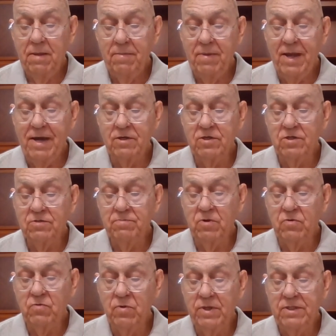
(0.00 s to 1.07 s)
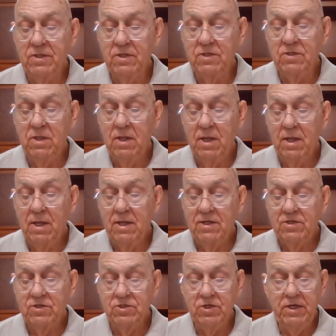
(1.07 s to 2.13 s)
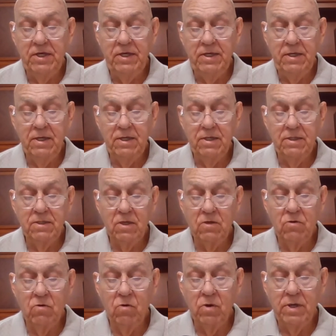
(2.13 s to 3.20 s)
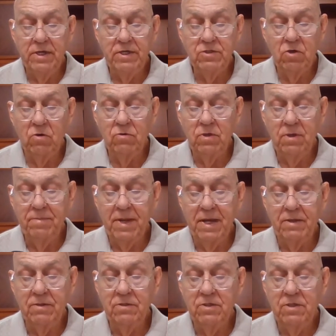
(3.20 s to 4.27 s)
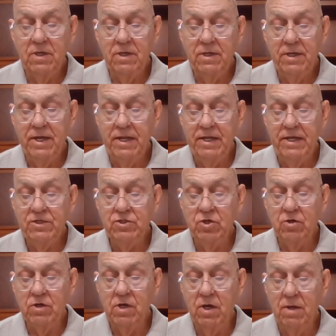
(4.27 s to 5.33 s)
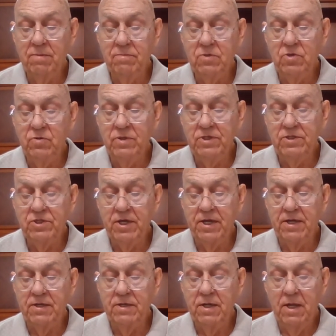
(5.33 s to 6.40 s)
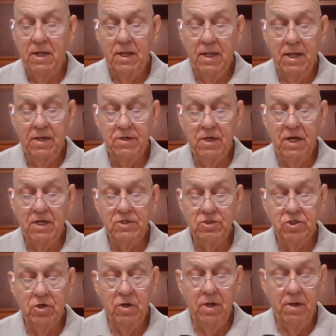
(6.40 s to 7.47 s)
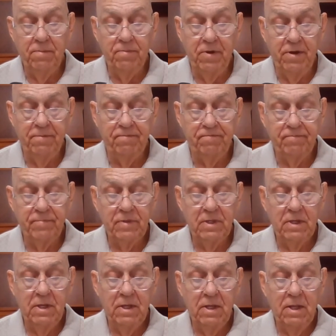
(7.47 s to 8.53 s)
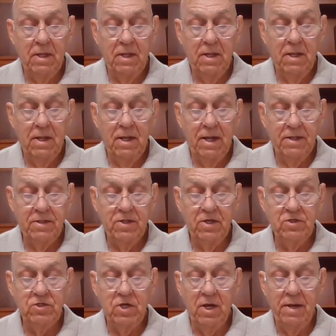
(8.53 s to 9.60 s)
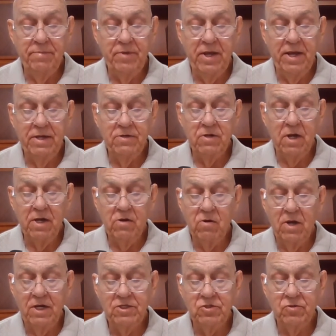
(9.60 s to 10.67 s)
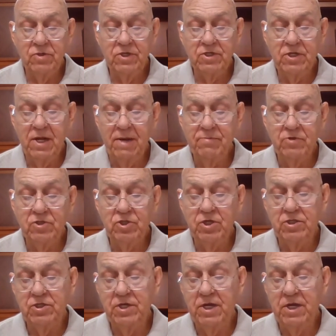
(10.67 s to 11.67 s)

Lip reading: palace between the sea and the glorious holy mountain. Yet he shall come to his end, and none shall help him. At this time the Antichrist will establish his